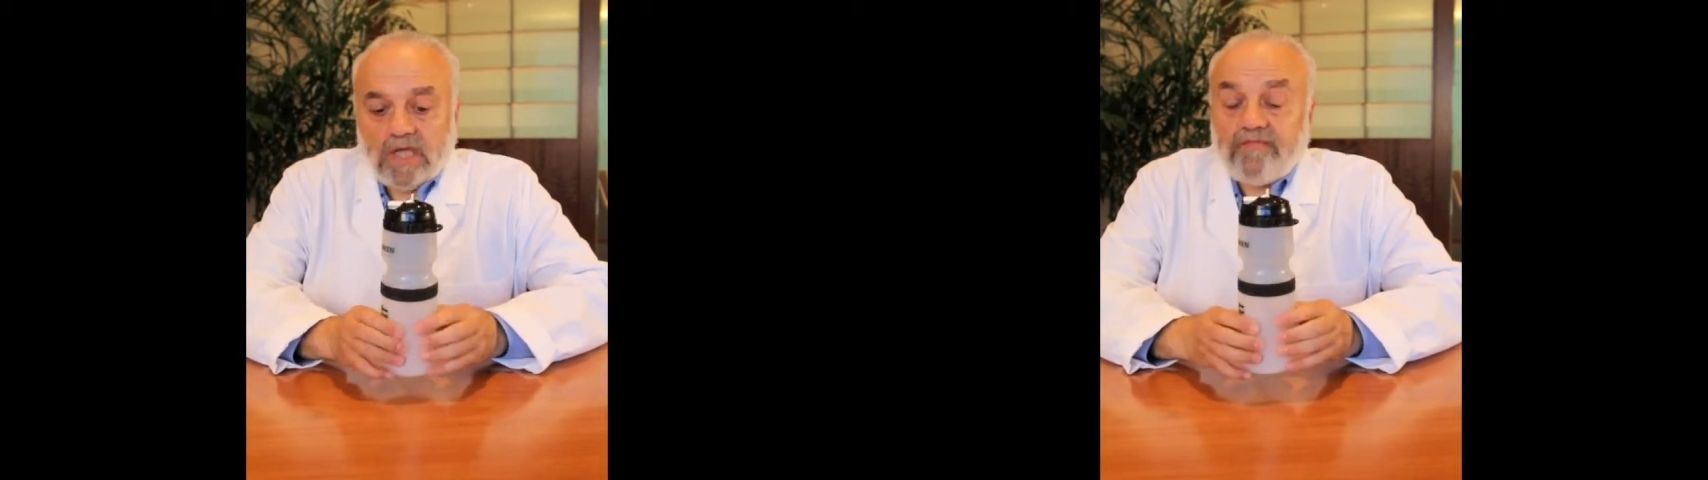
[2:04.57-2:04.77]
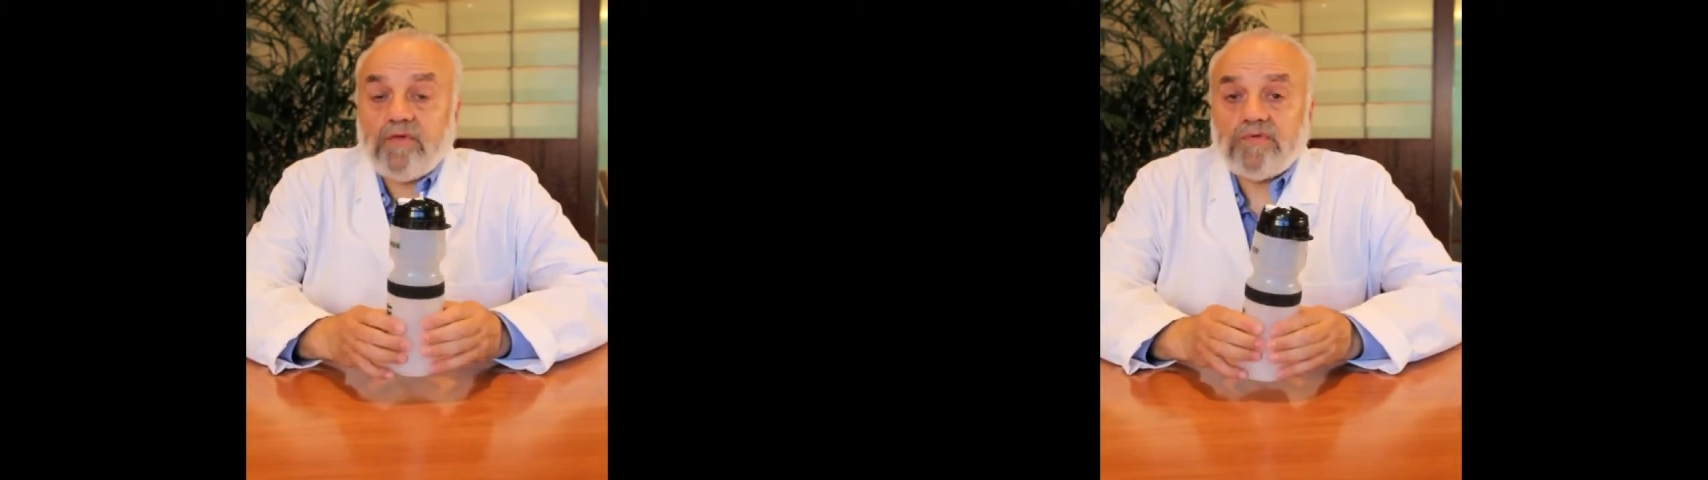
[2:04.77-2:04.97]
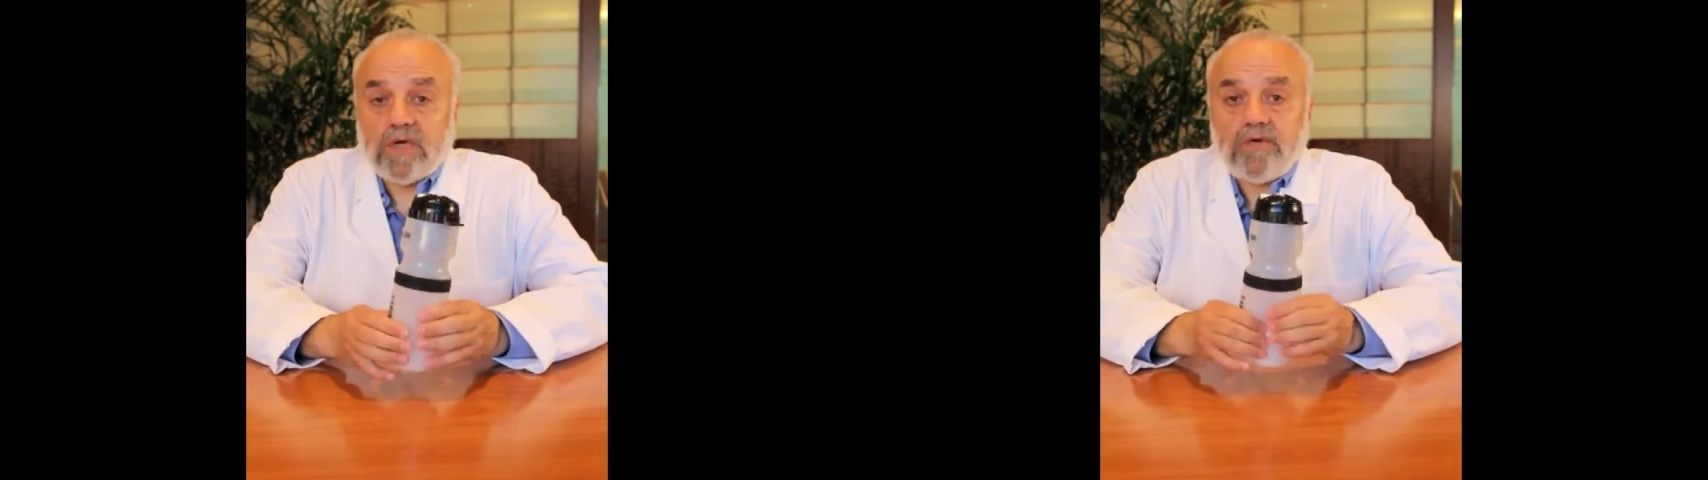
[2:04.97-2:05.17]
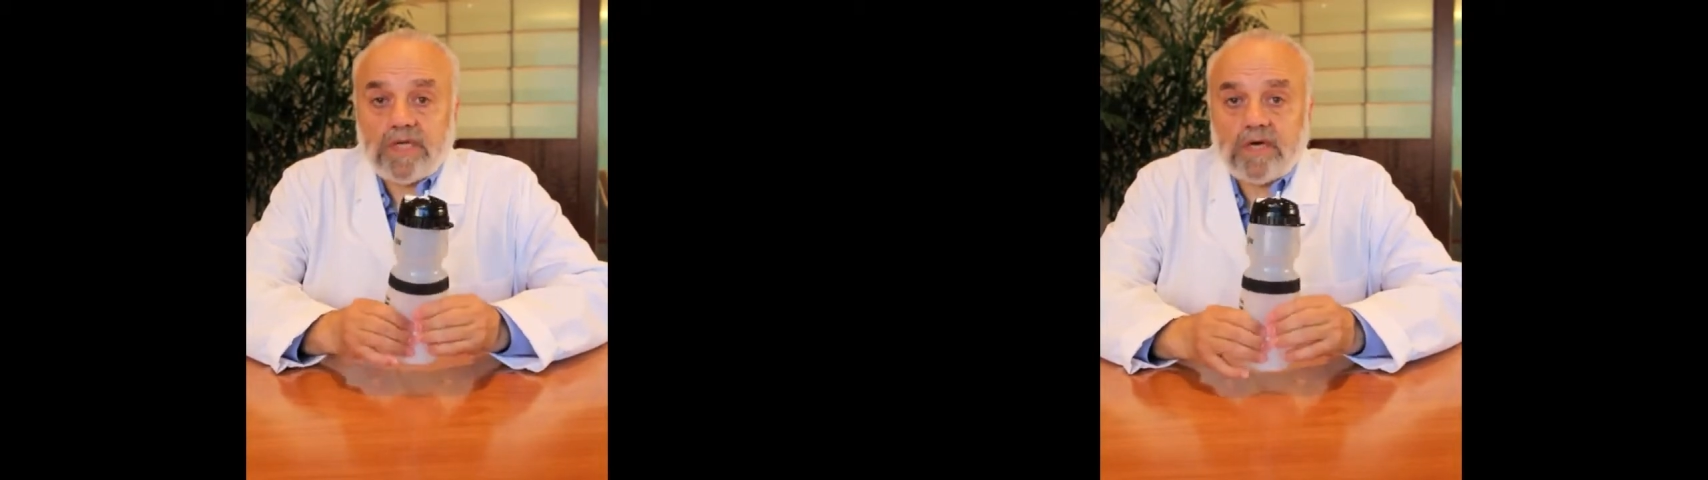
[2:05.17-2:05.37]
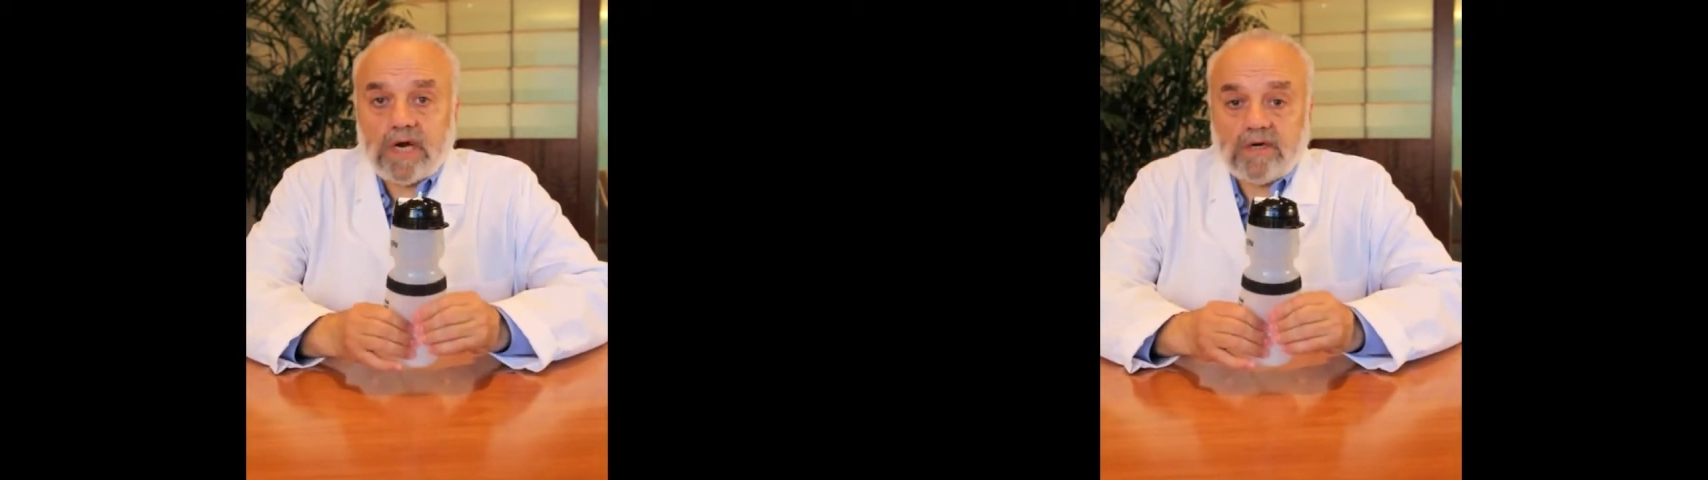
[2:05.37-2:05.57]
If you don't
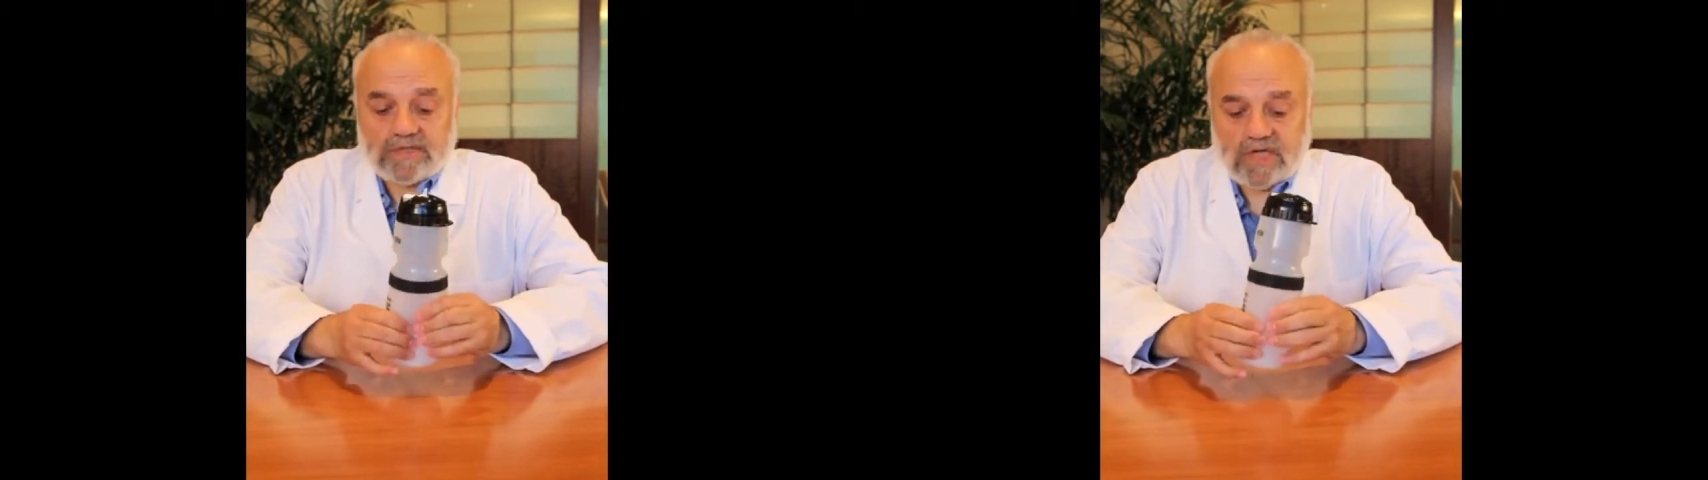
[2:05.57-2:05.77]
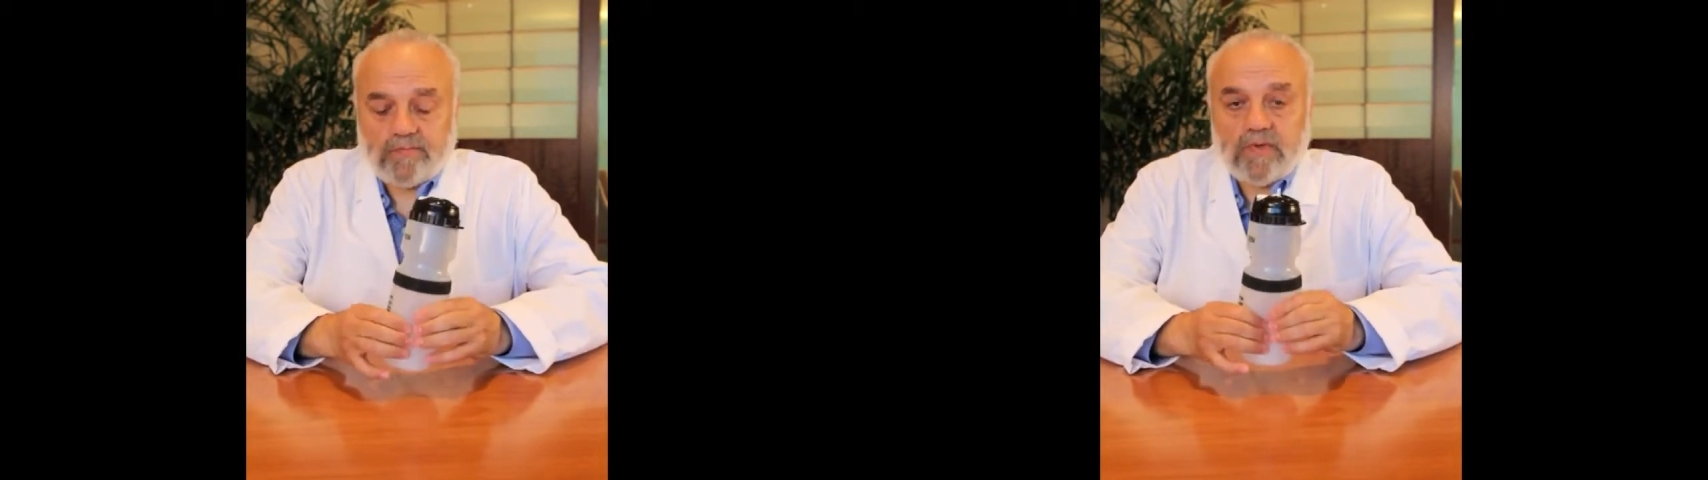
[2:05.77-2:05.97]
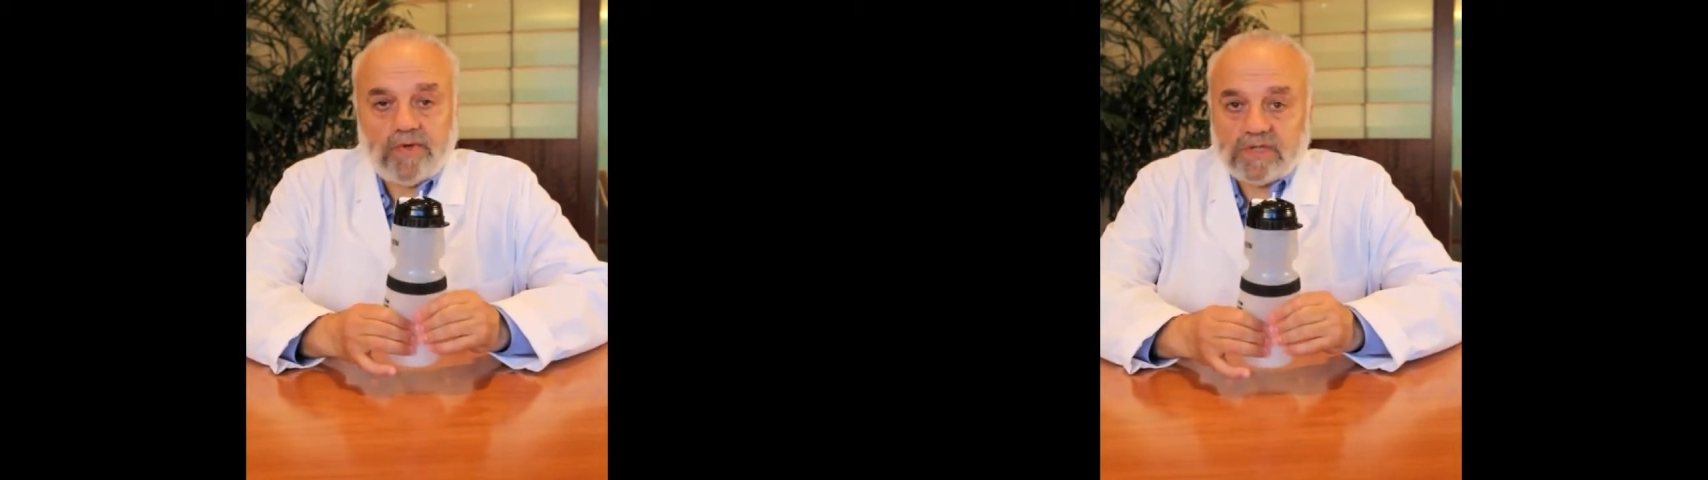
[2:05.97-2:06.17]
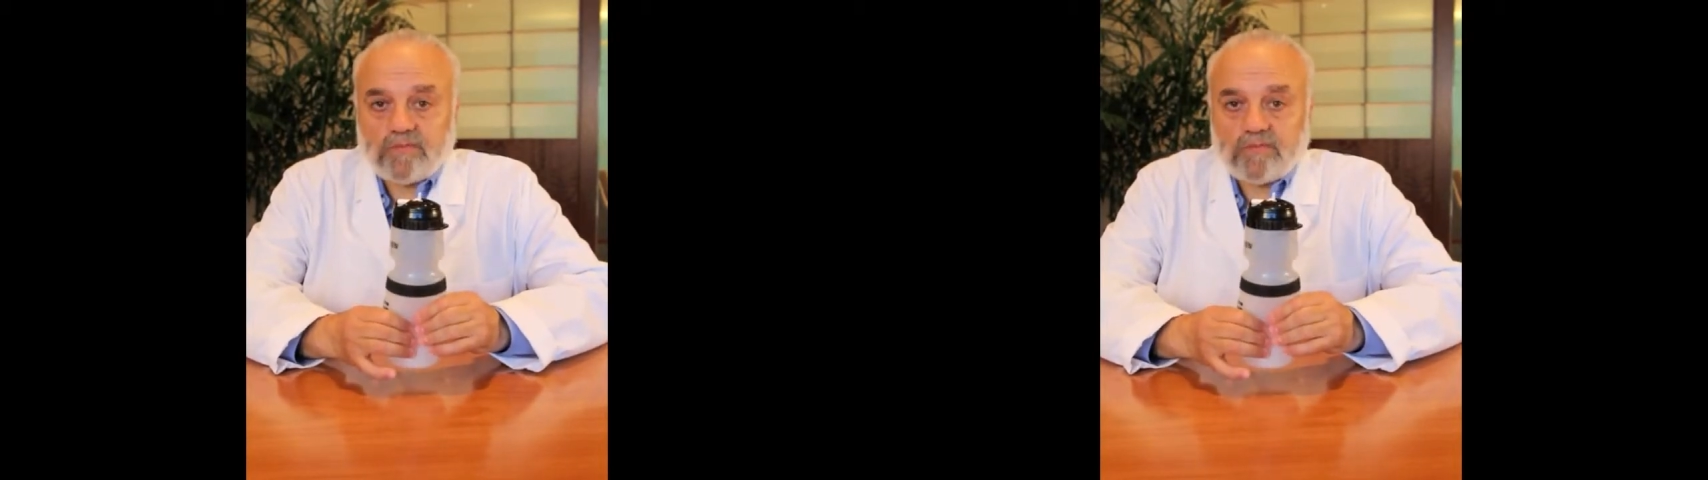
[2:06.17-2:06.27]
hear air escaping when it's